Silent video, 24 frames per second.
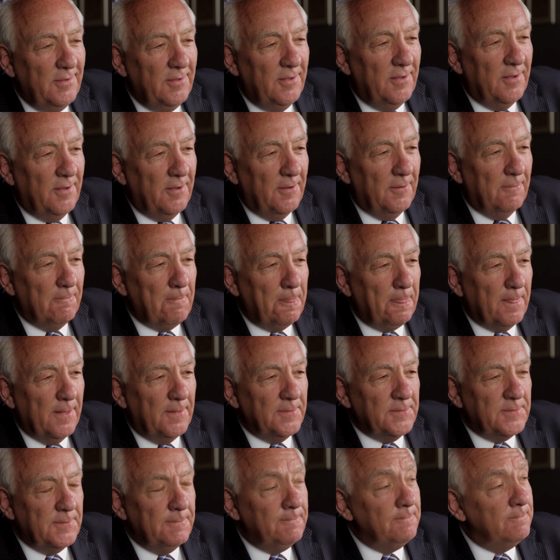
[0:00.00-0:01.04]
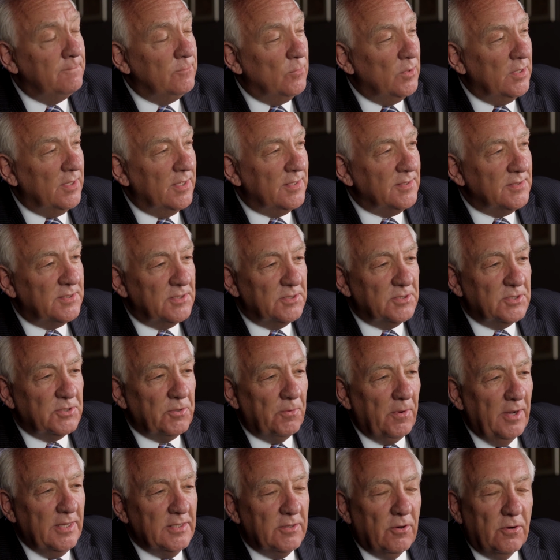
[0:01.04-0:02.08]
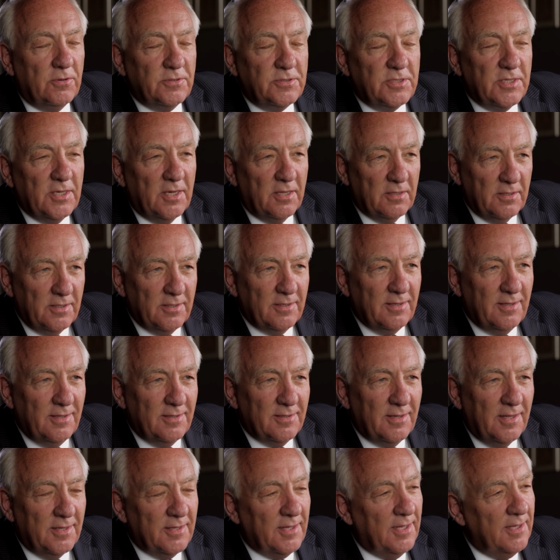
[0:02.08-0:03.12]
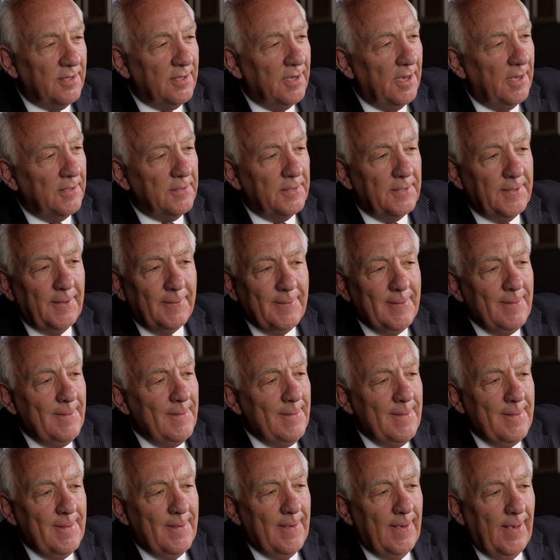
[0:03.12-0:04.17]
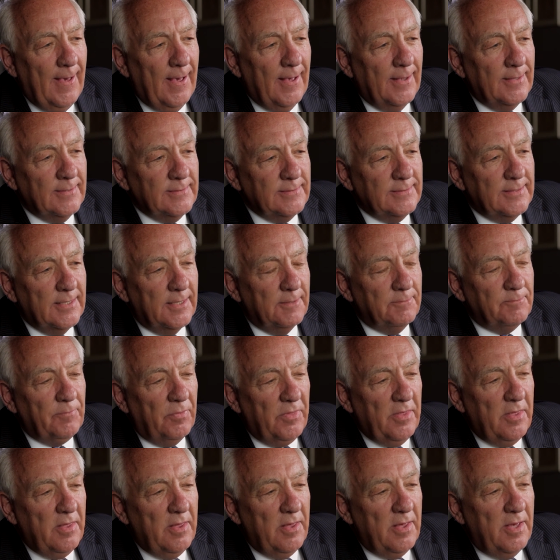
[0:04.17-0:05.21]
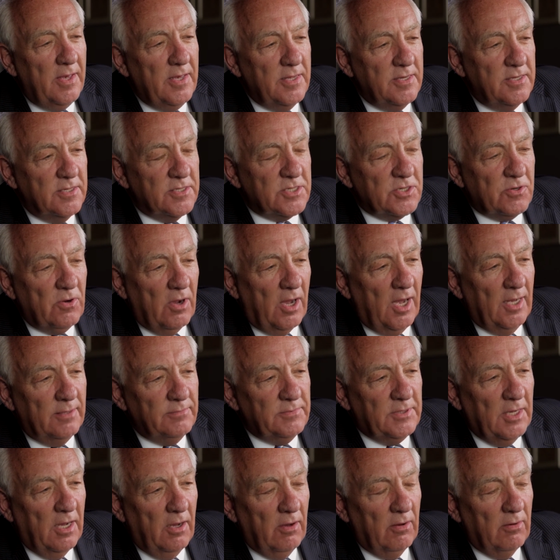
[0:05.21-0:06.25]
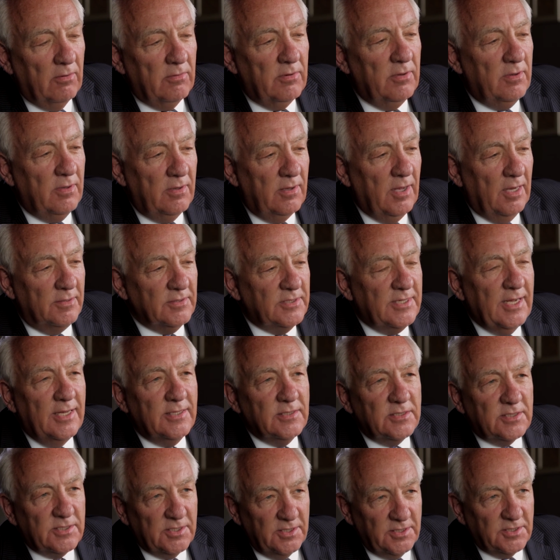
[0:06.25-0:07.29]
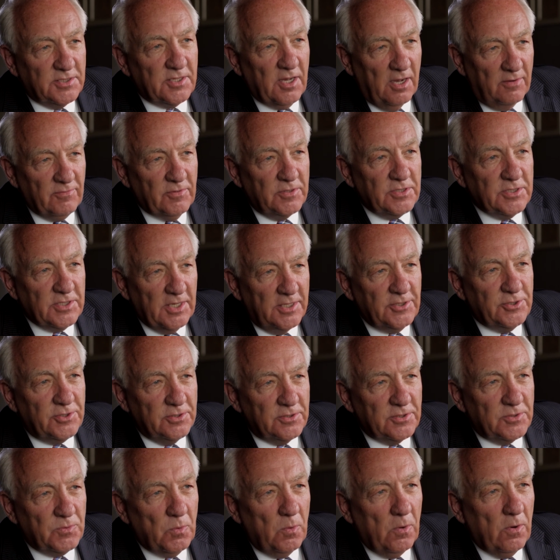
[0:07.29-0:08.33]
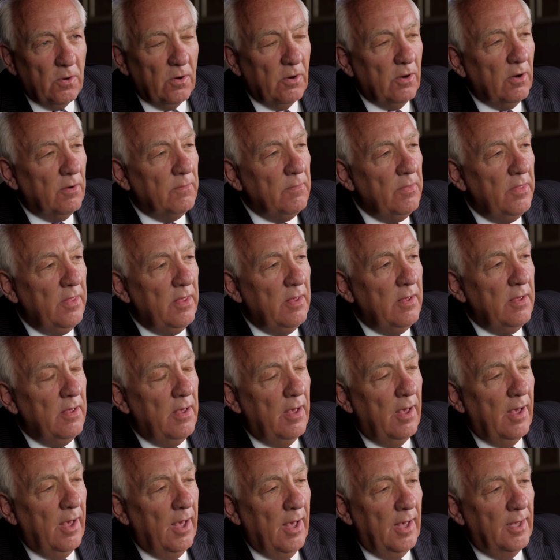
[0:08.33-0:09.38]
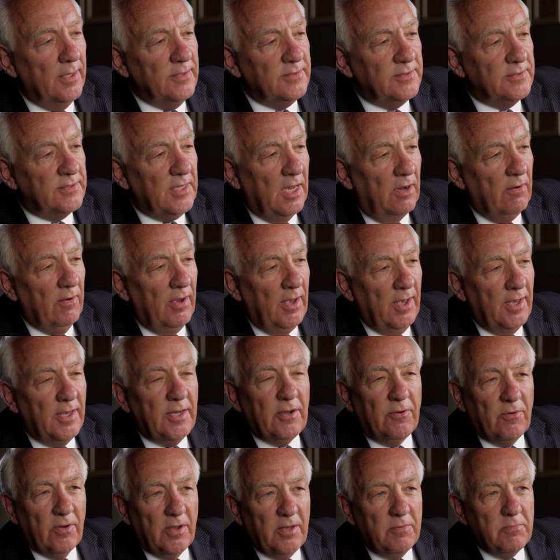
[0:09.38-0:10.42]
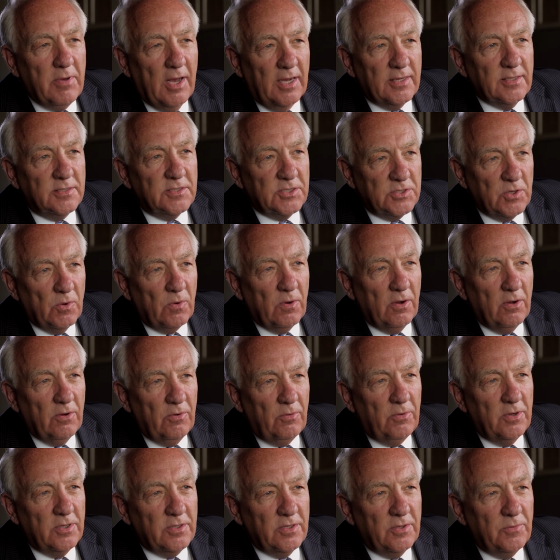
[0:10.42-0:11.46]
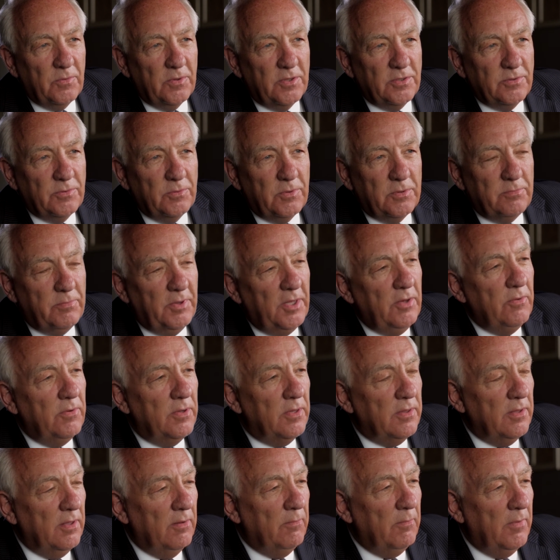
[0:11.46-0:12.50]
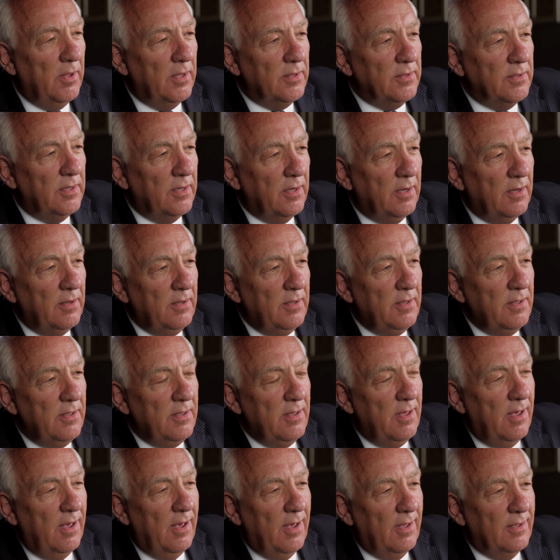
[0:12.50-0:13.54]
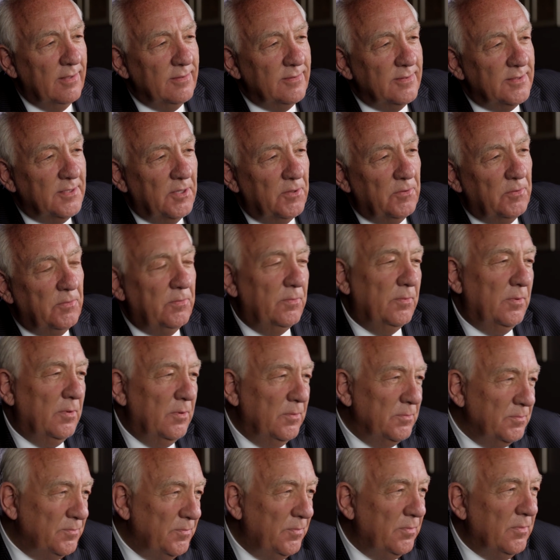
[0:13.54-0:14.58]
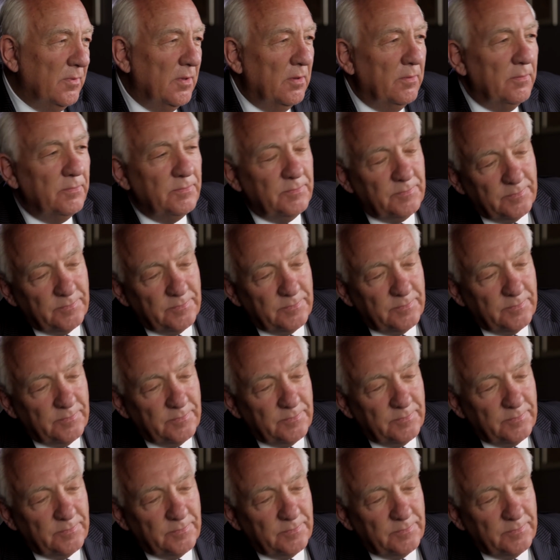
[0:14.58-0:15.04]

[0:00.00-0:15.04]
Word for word: um, well, I guess it's the Reina Hotel in, in, in Kigali. And um, he described how, how tense these conversations were and how angry Bagosora would, would, would be with him. And, uh, and uh, um, the